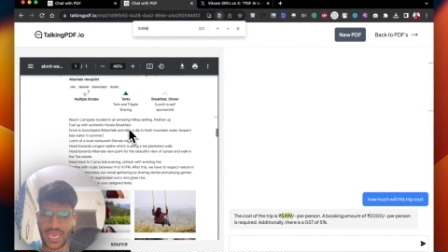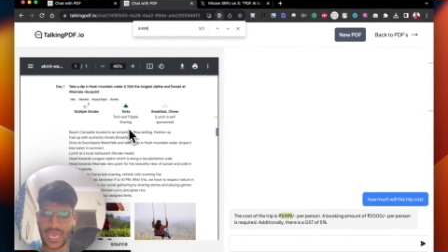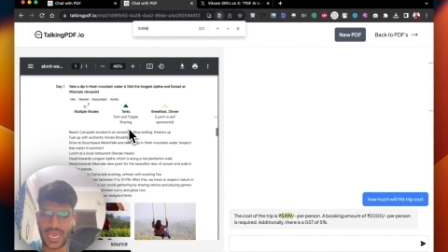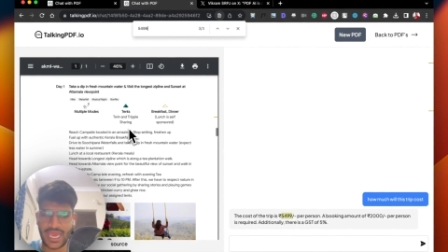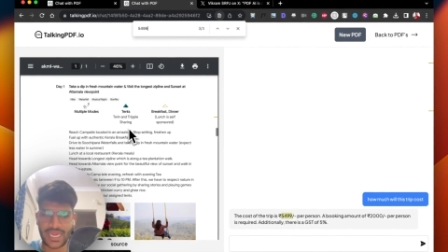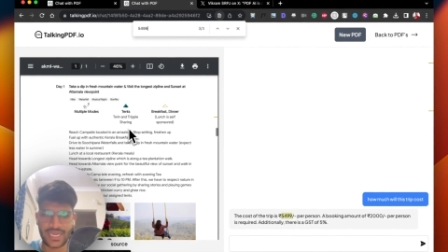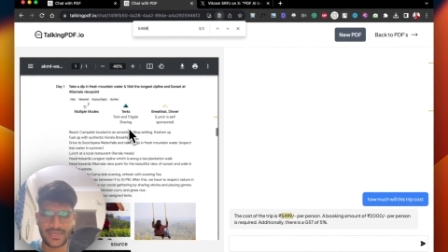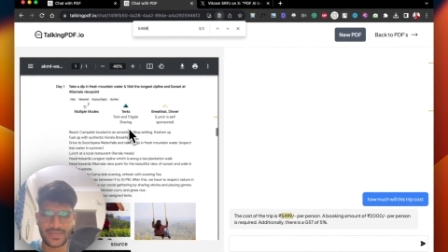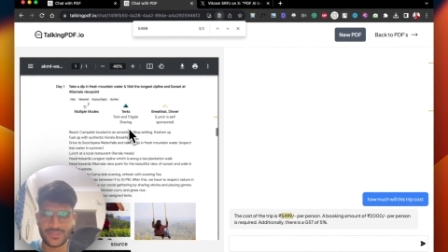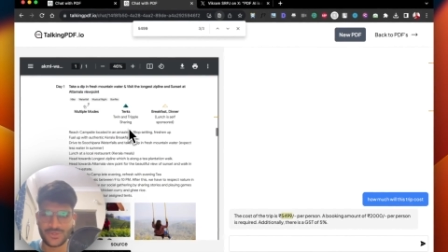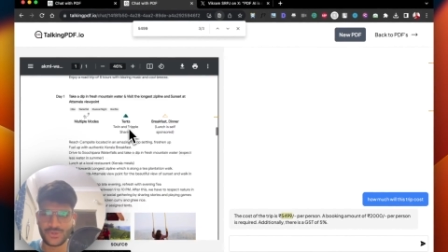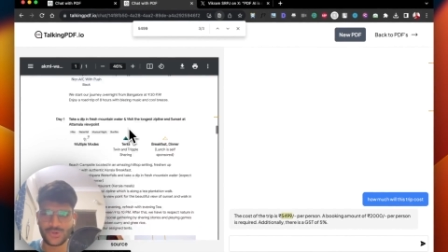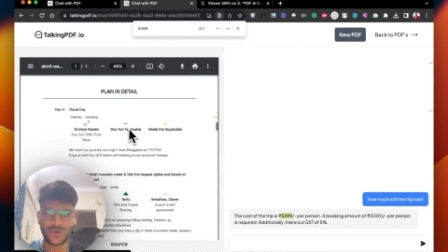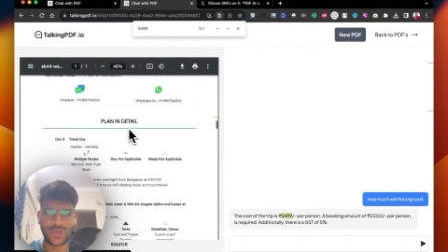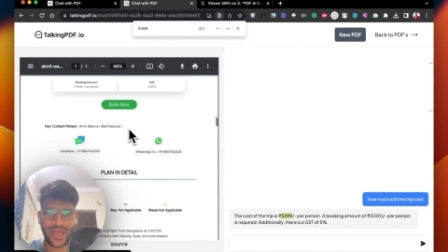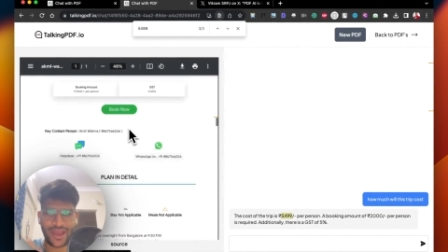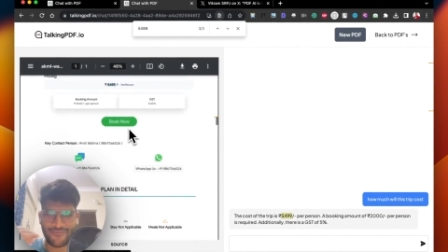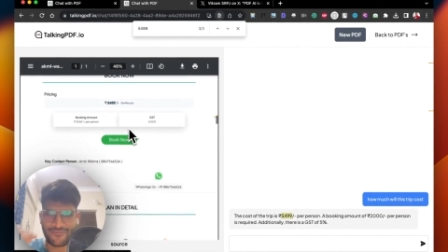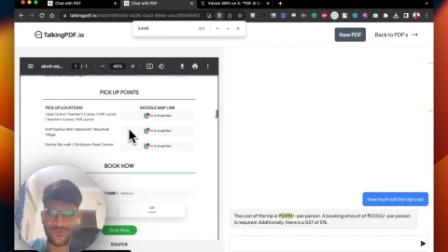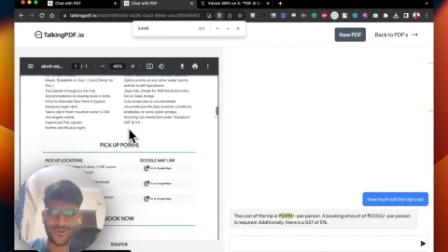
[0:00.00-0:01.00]
And you don't
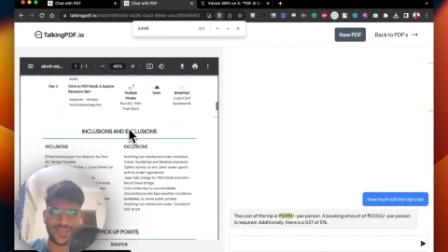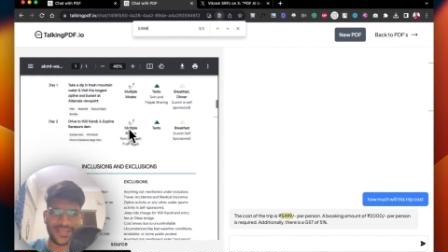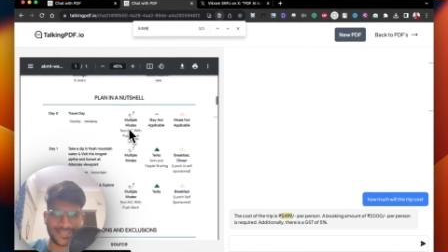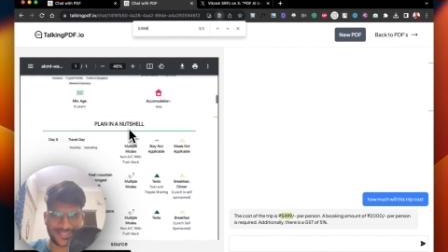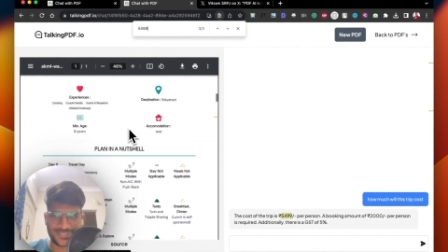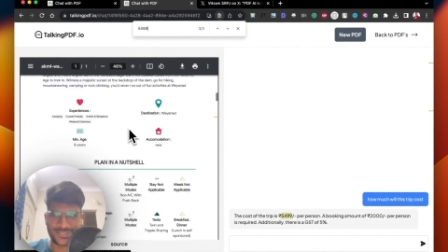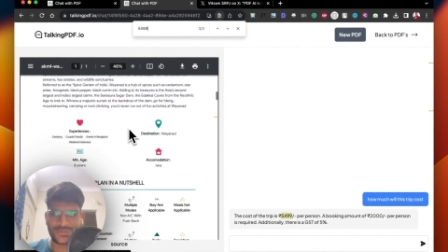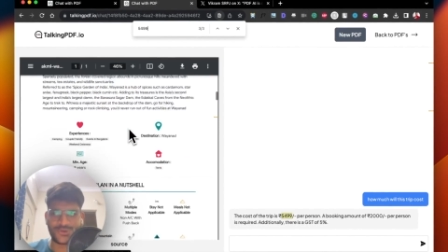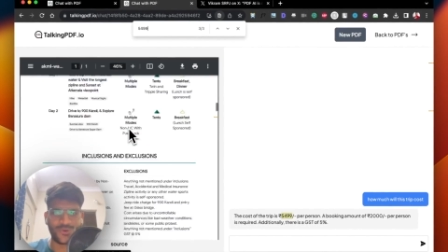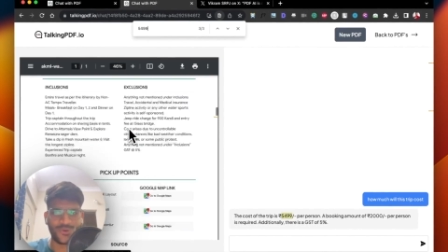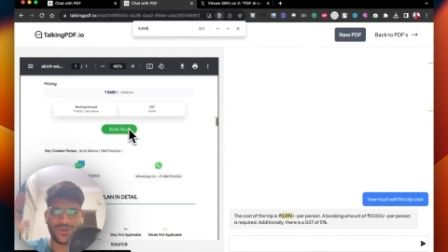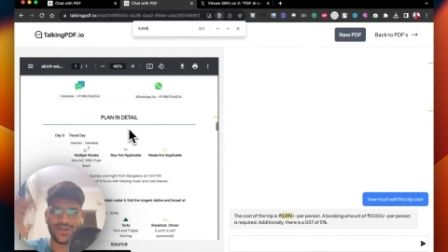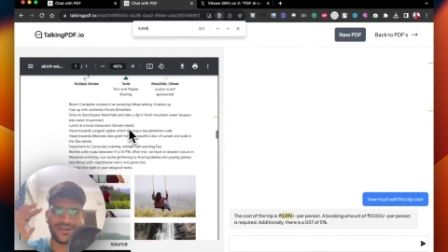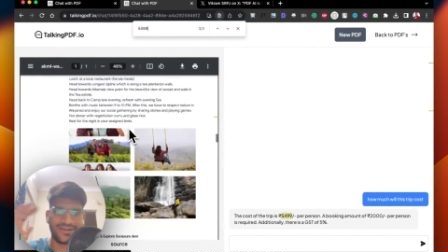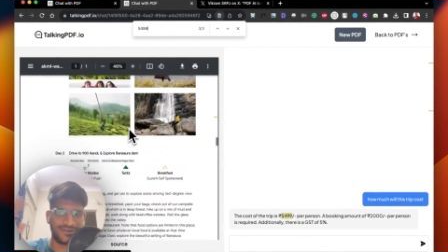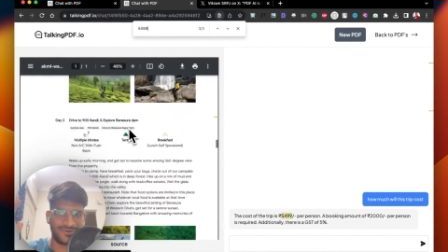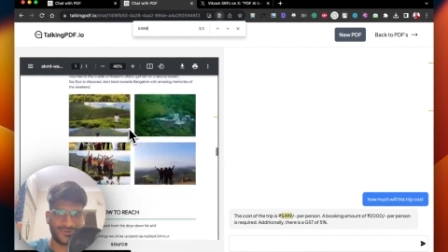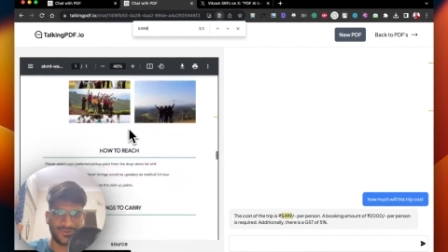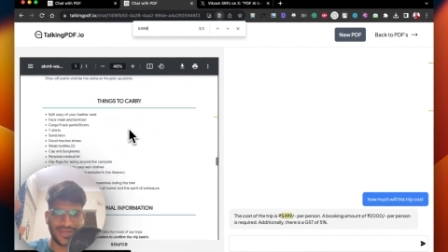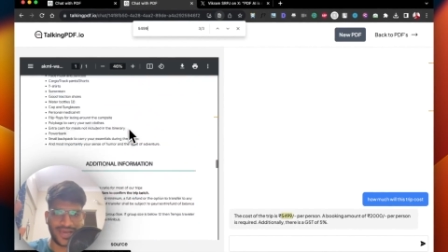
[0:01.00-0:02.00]
have to like scroll
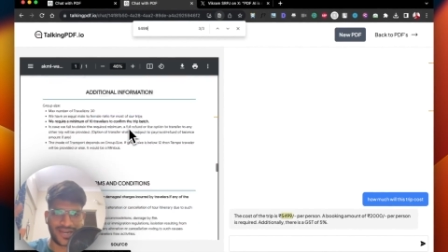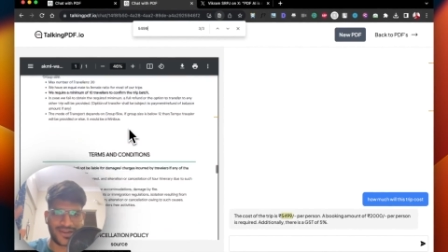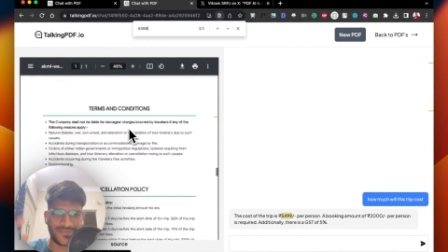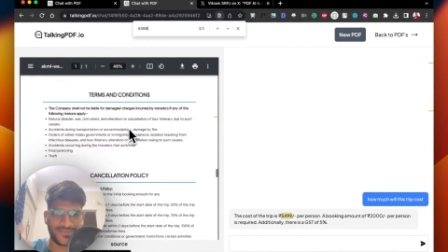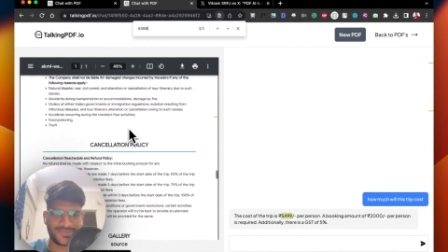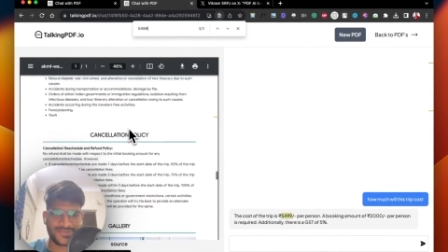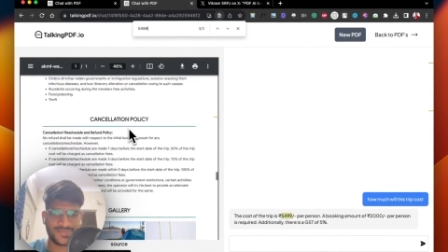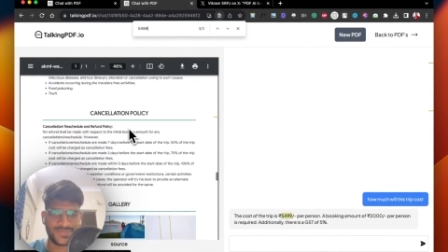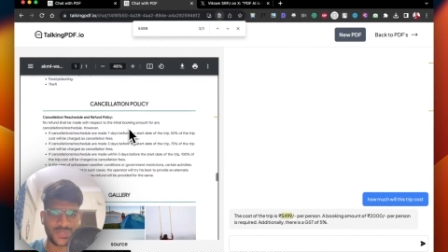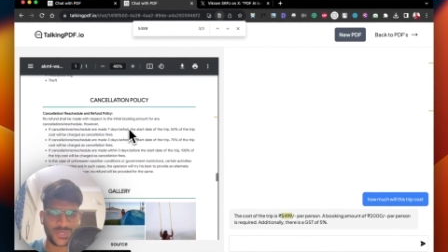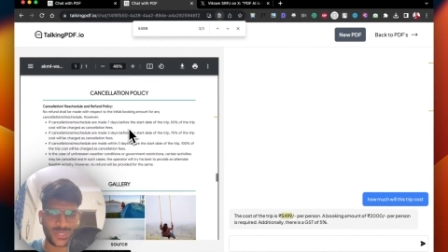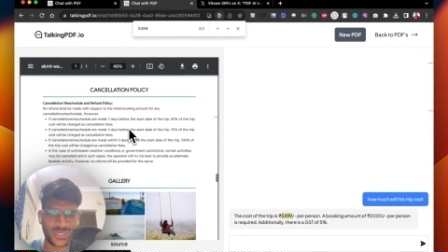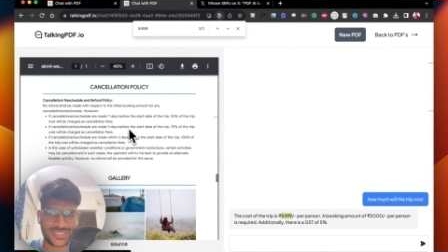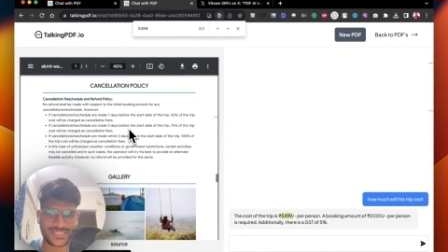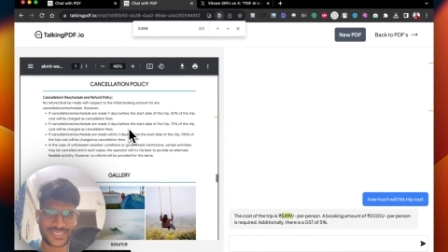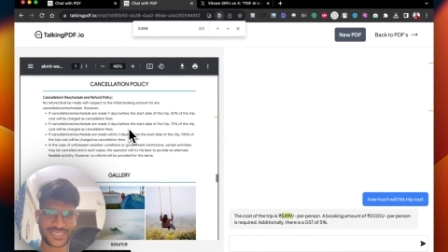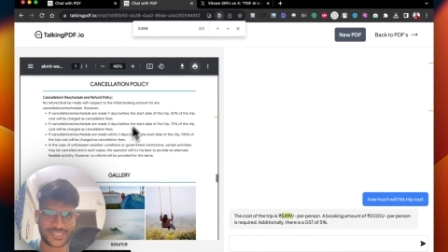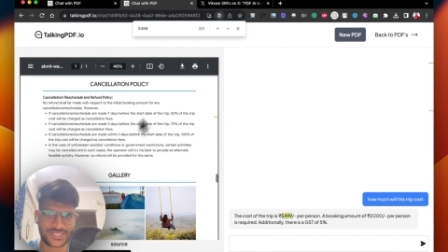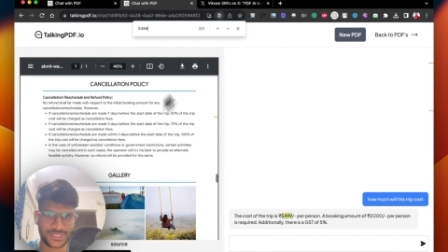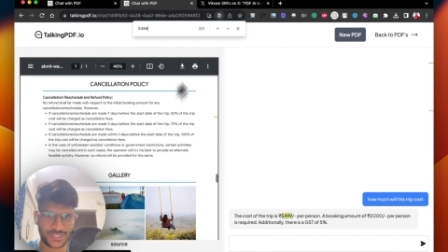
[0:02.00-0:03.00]
it to that particular
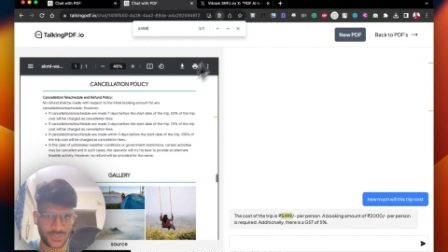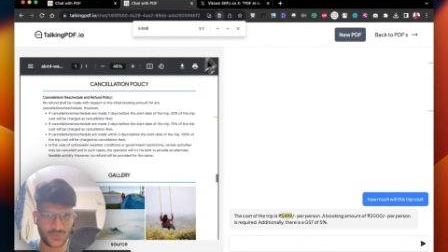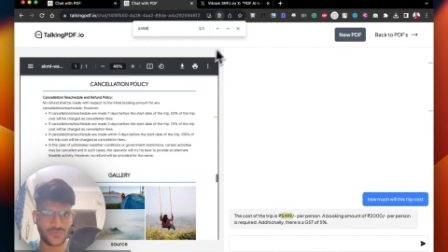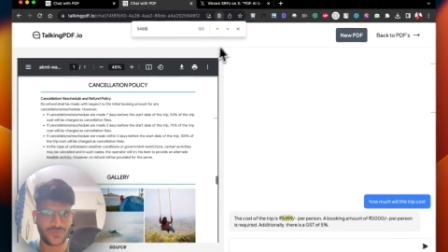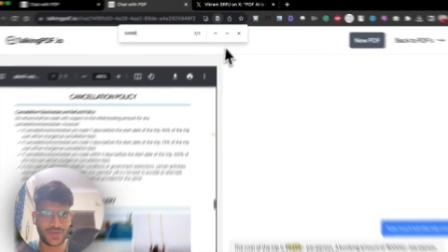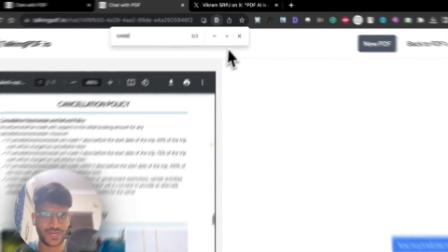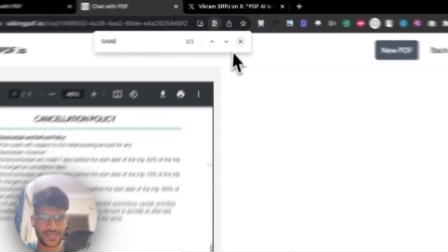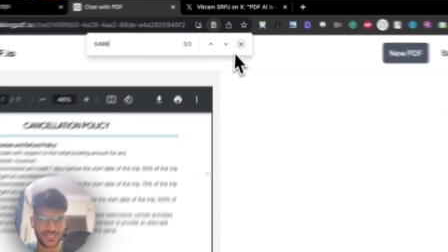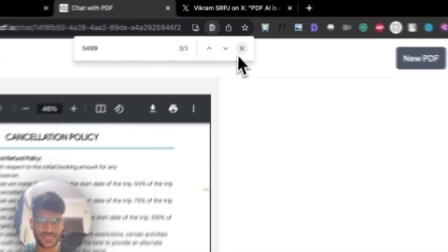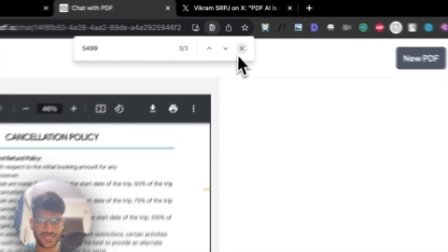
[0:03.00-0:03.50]
section to find